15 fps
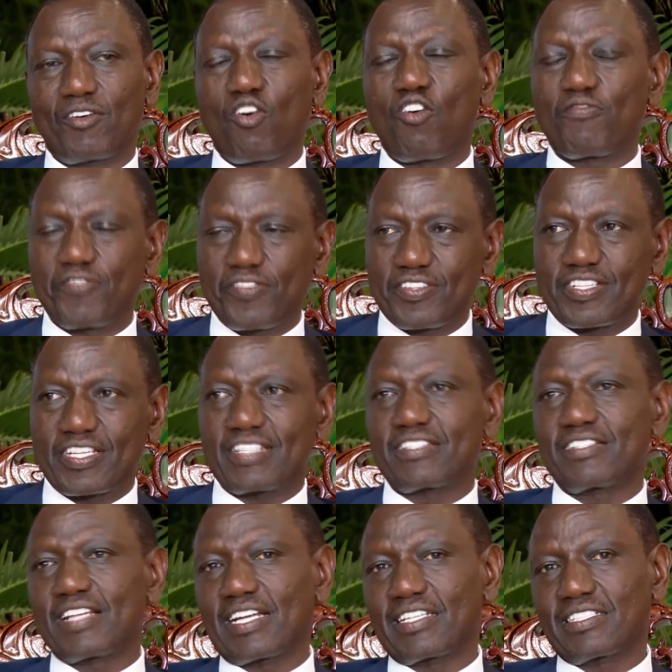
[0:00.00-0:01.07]

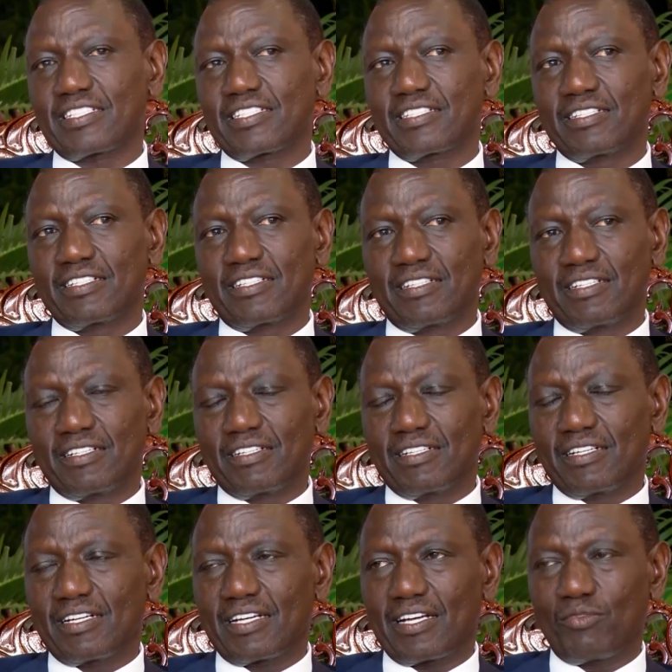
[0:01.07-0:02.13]
offices that
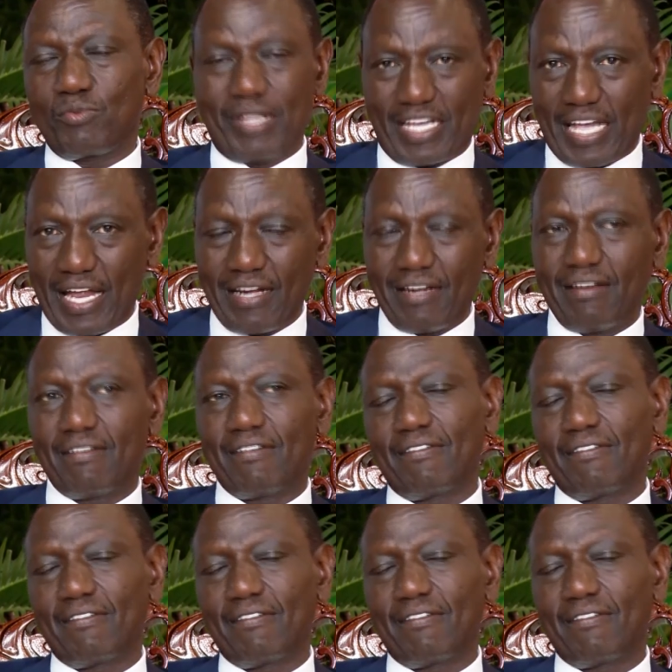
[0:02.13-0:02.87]
we can.